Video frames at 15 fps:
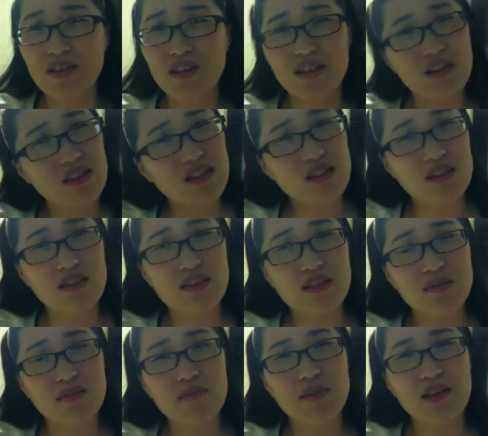Yes,
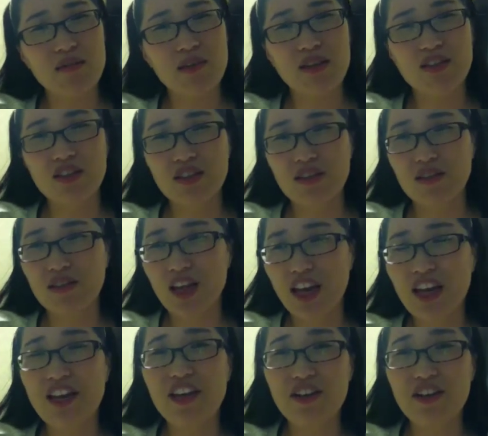maybe t 8